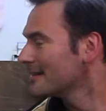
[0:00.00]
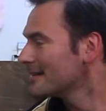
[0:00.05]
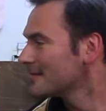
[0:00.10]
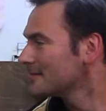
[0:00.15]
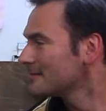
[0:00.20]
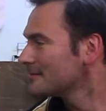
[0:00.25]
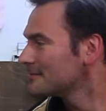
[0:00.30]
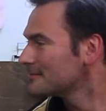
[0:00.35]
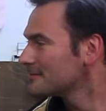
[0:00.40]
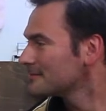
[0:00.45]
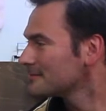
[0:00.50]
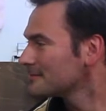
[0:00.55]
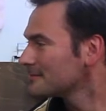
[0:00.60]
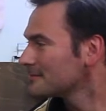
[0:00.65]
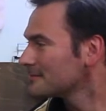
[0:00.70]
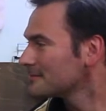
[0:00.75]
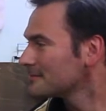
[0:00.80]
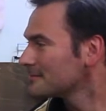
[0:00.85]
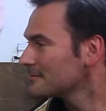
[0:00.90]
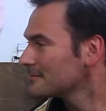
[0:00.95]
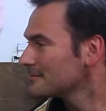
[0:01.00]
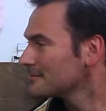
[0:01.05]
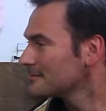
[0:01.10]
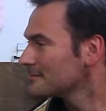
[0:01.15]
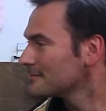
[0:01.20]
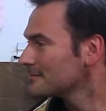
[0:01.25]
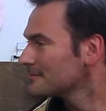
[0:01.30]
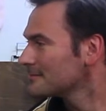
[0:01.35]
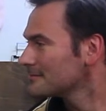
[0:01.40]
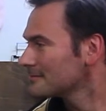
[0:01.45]

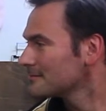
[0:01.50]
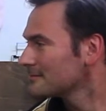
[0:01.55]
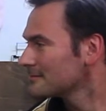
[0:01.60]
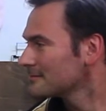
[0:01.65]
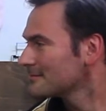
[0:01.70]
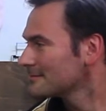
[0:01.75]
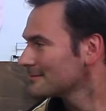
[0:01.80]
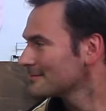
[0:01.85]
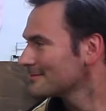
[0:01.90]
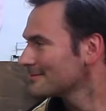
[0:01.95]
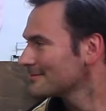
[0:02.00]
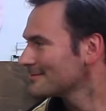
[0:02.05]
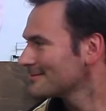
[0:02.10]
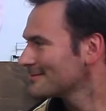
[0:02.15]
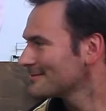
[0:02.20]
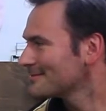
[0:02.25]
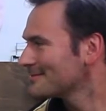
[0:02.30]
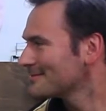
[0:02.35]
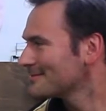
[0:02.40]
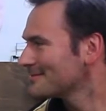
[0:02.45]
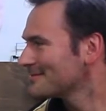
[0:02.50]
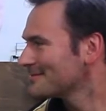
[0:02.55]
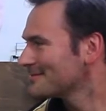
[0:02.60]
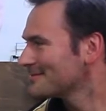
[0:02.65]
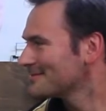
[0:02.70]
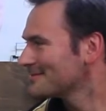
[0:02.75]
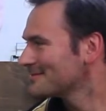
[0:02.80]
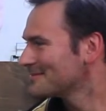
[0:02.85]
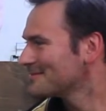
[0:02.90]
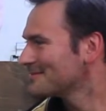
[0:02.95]

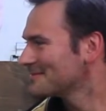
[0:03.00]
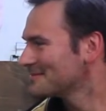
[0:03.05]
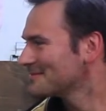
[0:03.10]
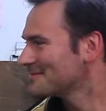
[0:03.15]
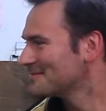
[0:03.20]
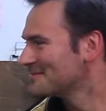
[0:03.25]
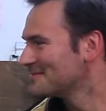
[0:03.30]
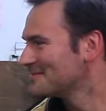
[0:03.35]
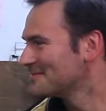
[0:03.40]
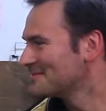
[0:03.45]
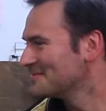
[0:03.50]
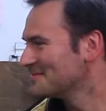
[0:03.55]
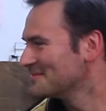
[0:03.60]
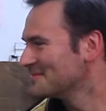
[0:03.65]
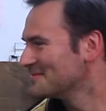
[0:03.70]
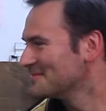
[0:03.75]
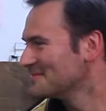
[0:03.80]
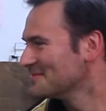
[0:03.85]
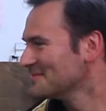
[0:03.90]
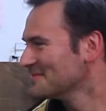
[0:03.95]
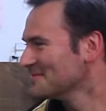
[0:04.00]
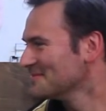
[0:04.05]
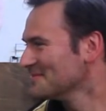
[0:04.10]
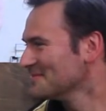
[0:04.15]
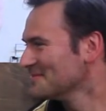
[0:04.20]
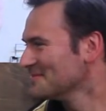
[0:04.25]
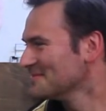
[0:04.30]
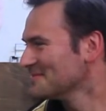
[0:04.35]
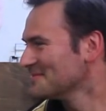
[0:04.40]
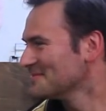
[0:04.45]

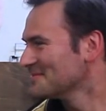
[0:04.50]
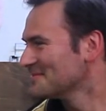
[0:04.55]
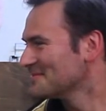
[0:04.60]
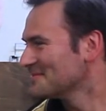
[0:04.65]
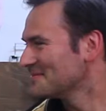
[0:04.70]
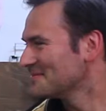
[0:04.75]
[no speech]